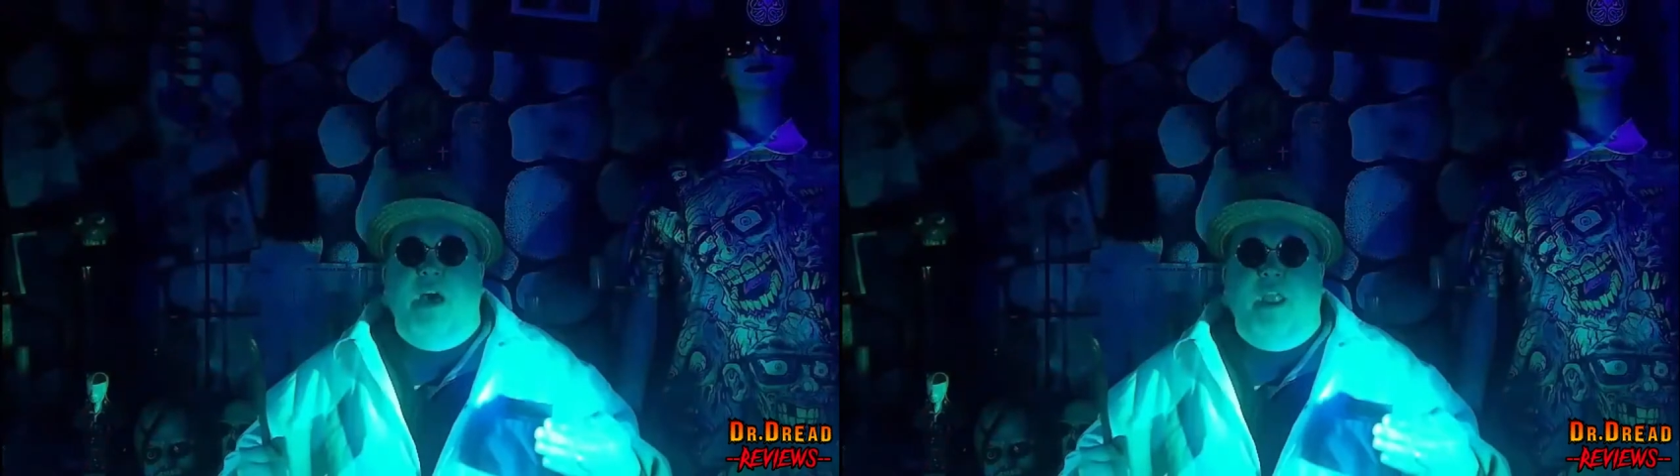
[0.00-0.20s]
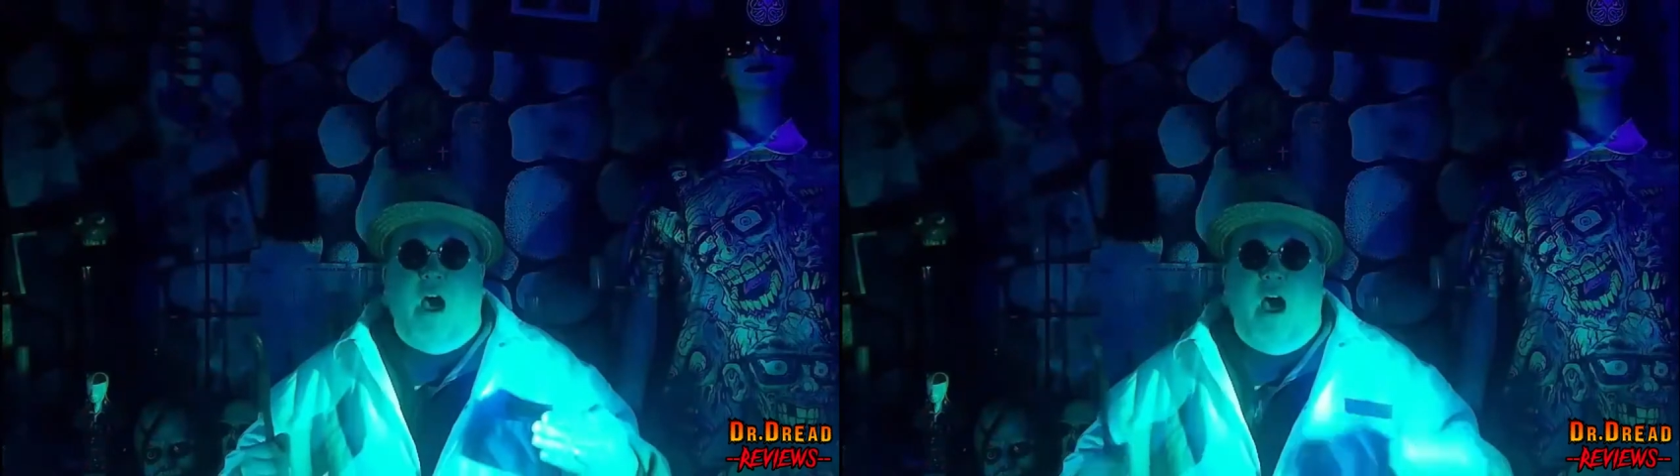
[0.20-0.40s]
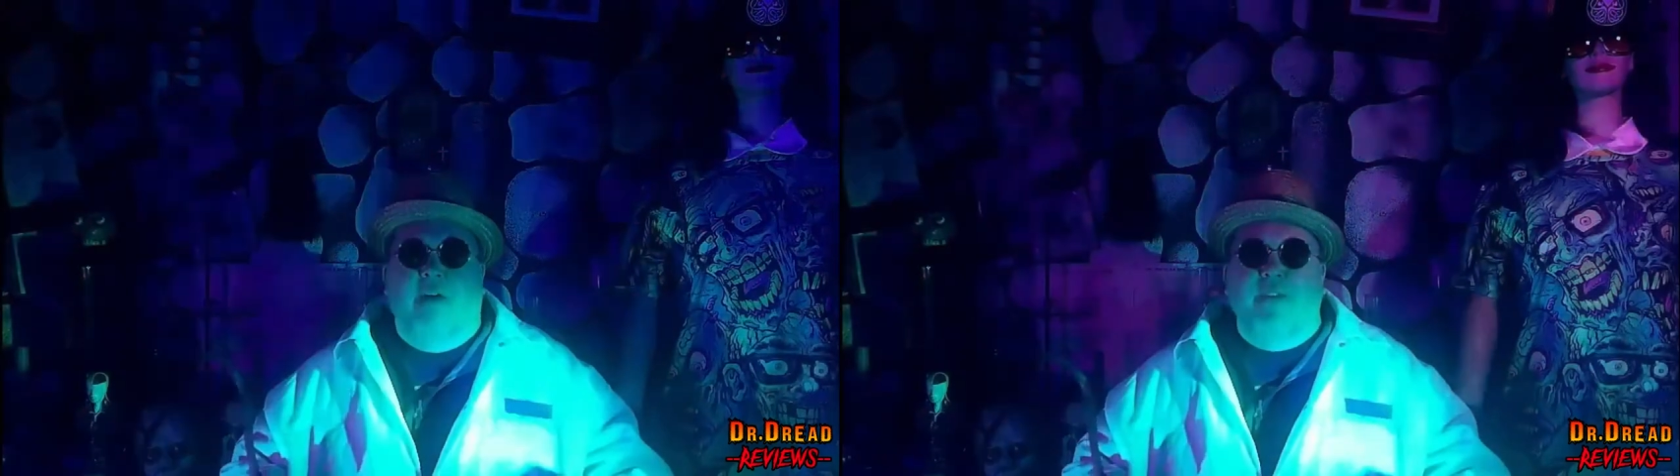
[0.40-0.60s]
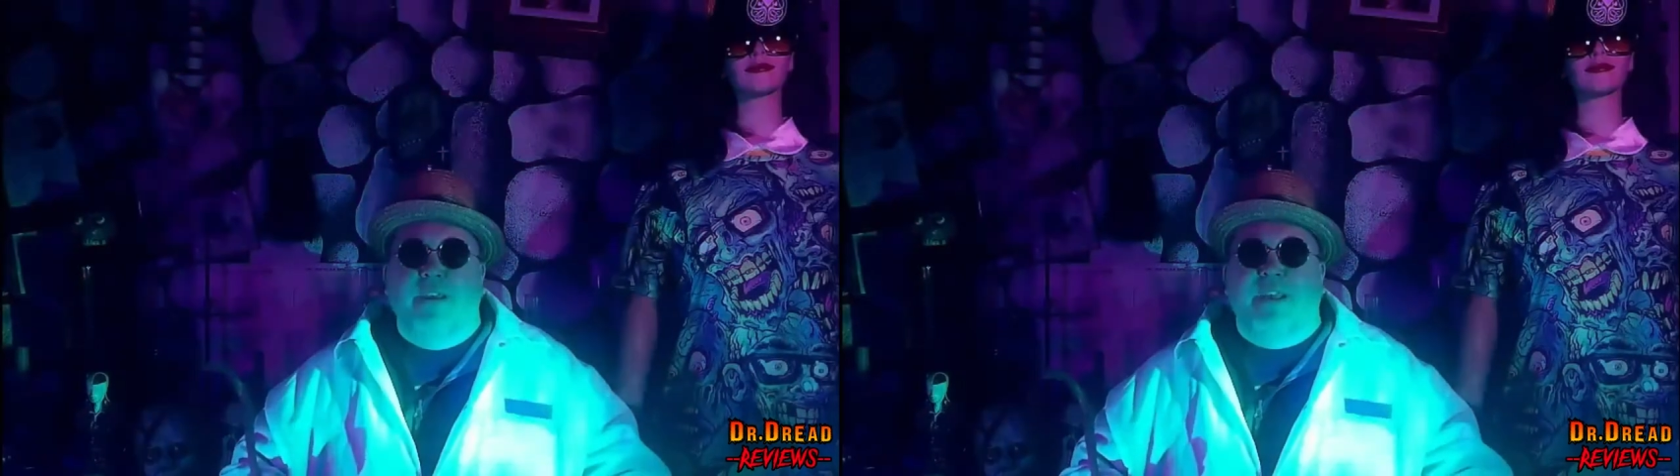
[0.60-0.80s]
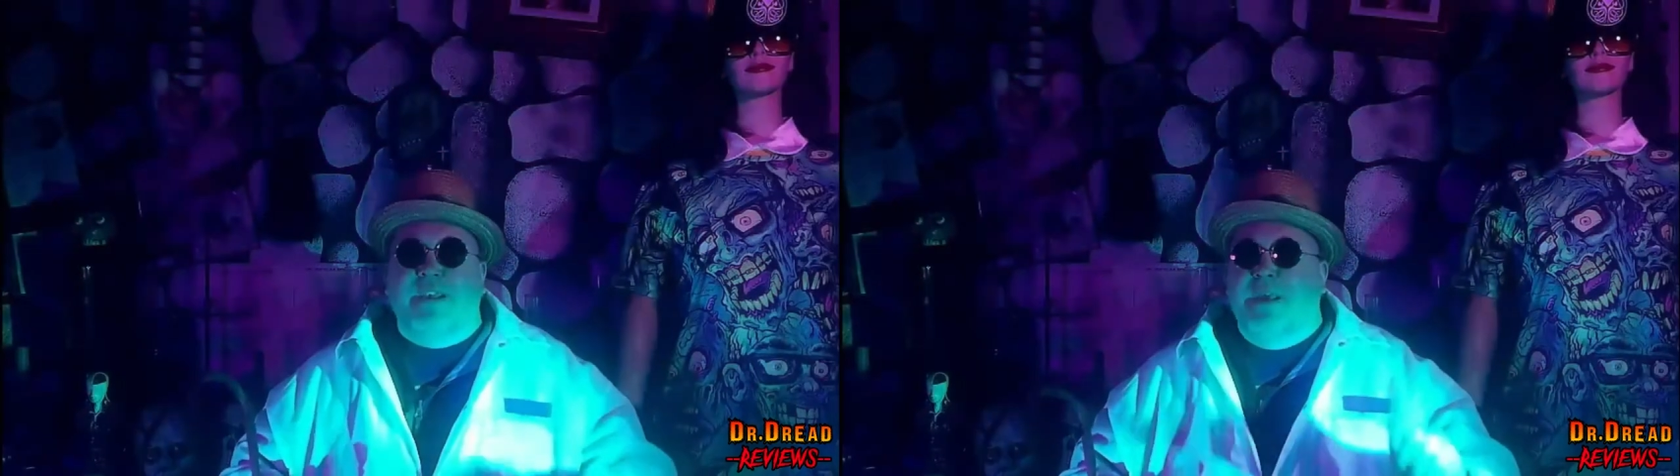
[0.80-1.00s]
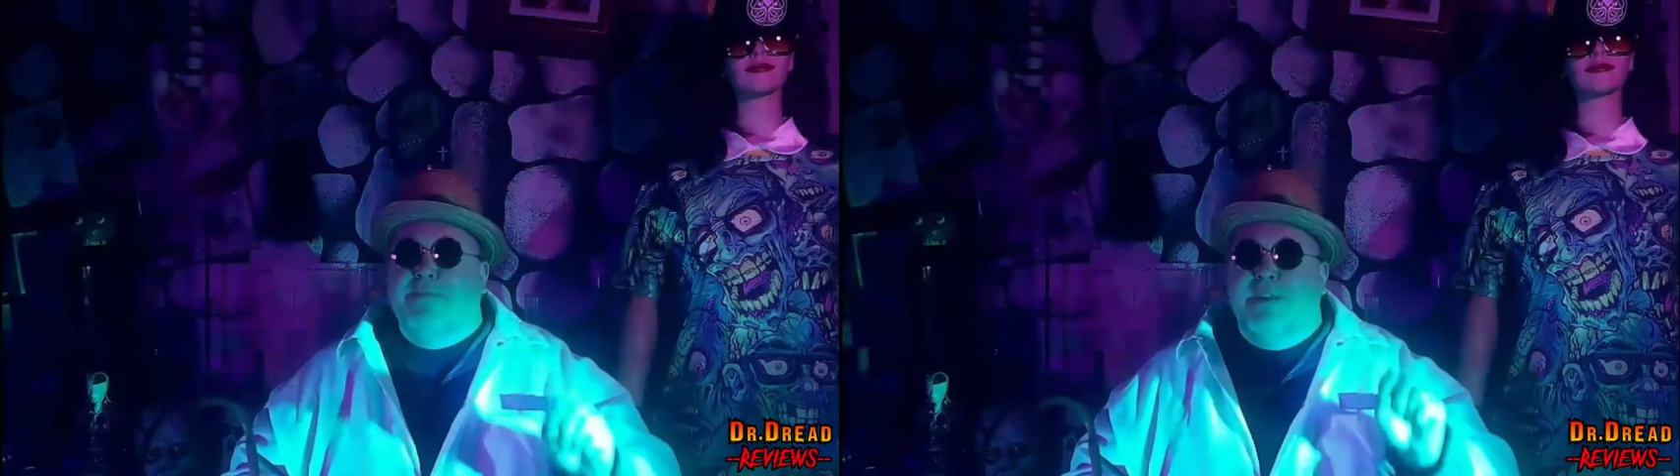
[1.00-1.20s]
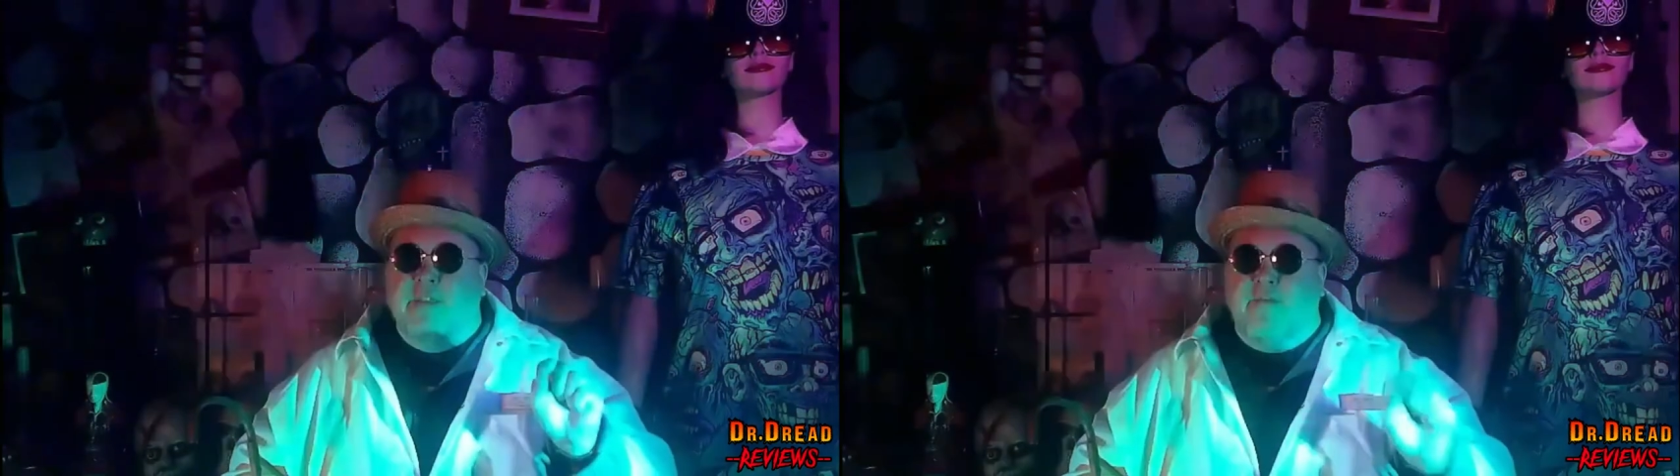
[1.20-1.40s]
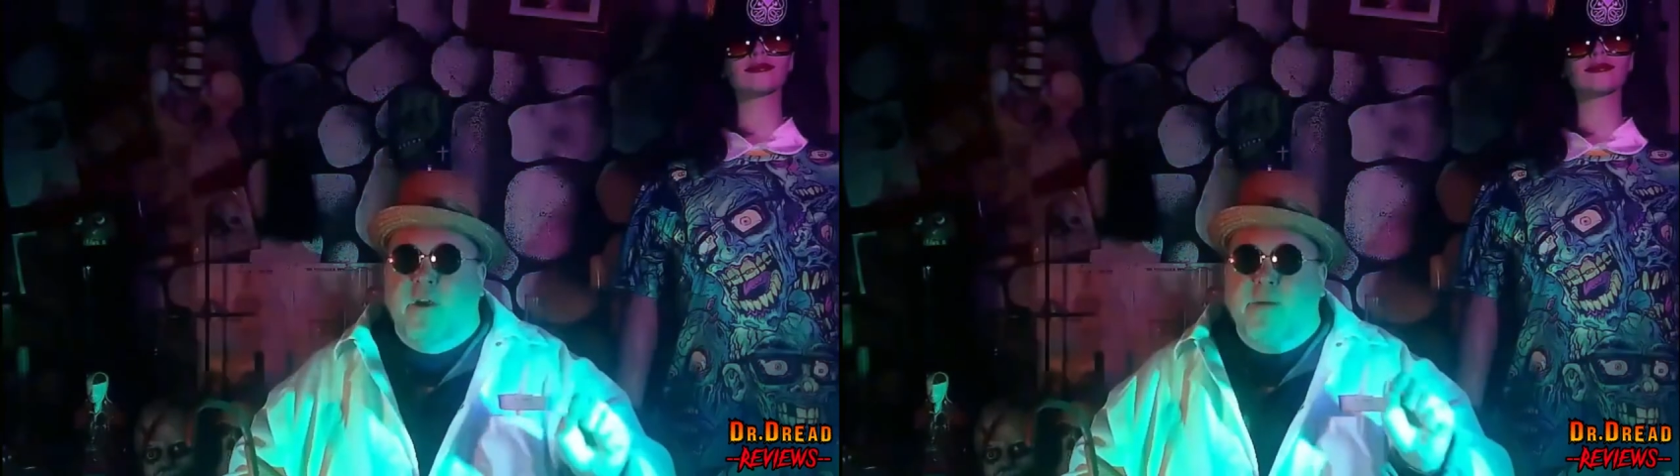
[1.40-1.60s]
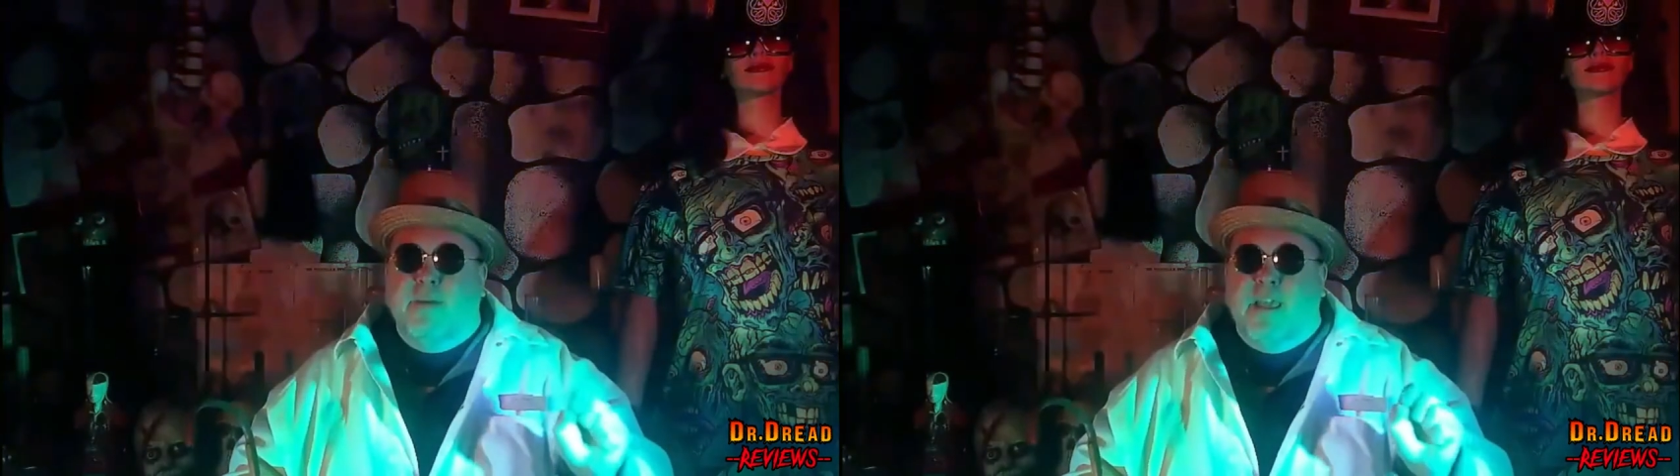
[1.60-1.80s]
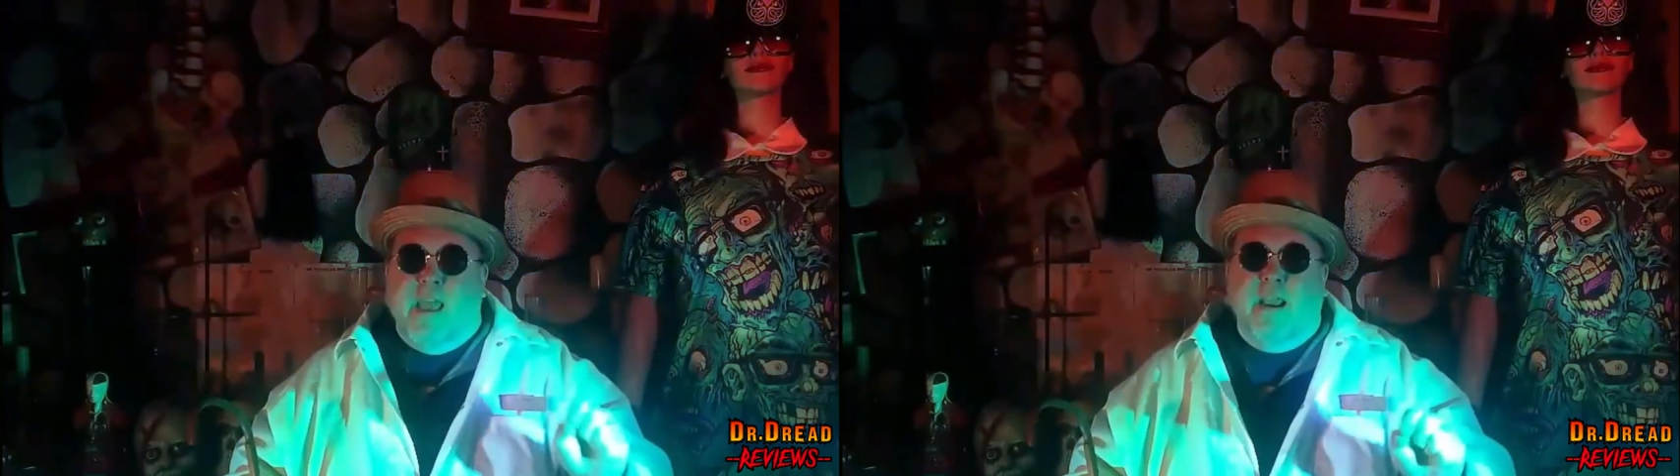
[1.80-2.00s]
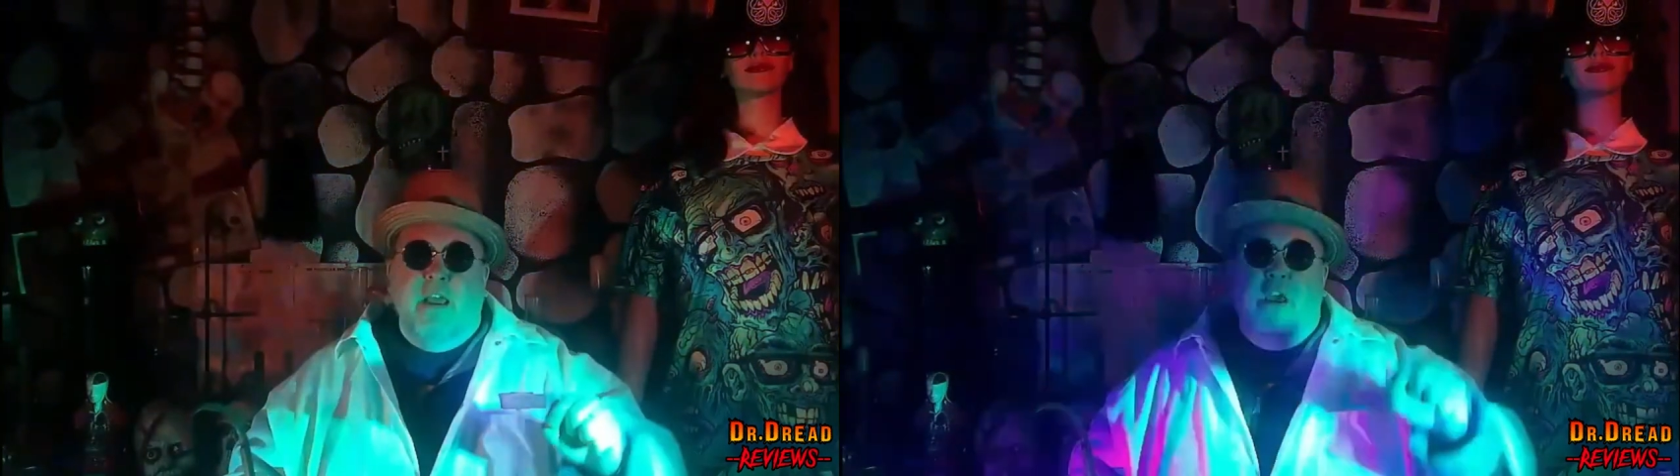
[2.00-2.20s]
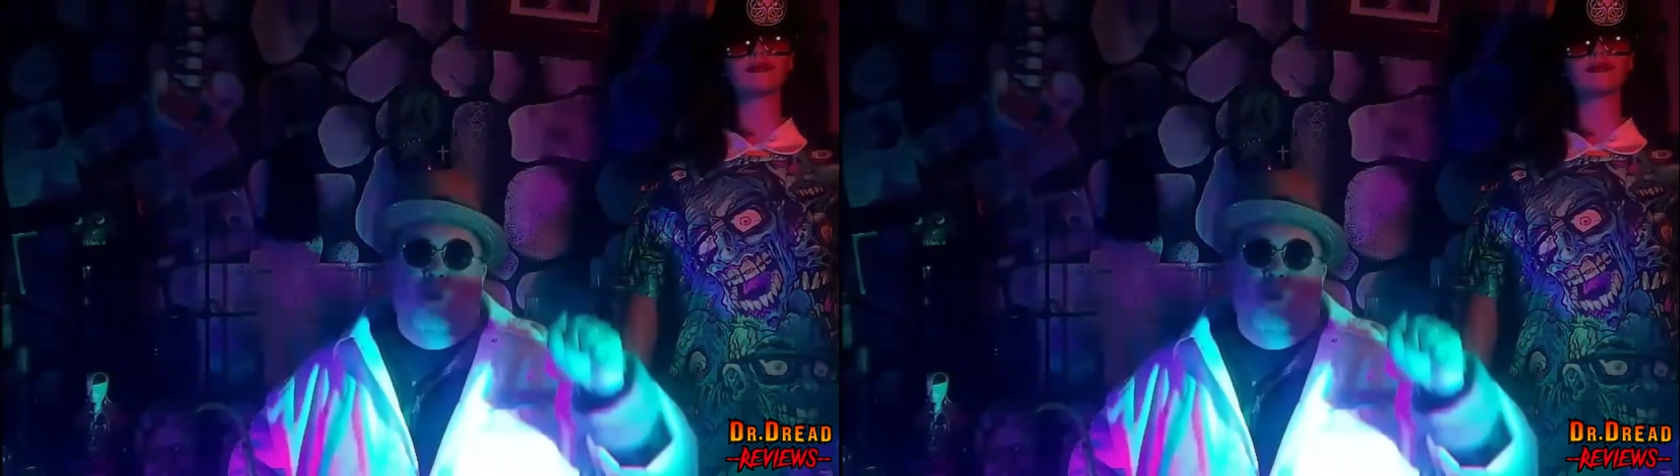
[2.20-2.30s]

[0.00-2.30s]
not obvious, except in the very beginning